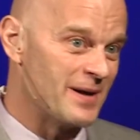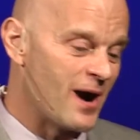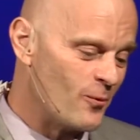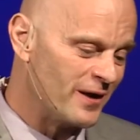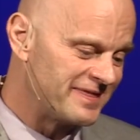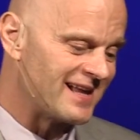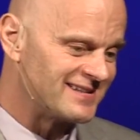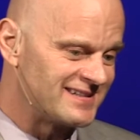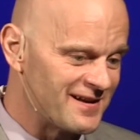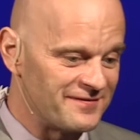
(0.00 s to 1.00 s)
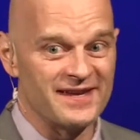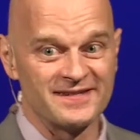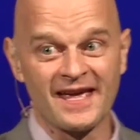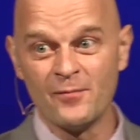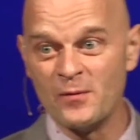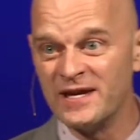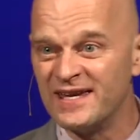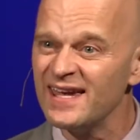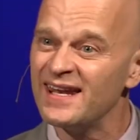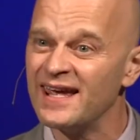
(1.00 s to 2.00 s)
about what that stuff is. And when we
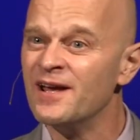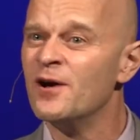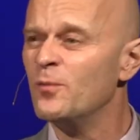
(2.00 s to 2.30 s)
get it,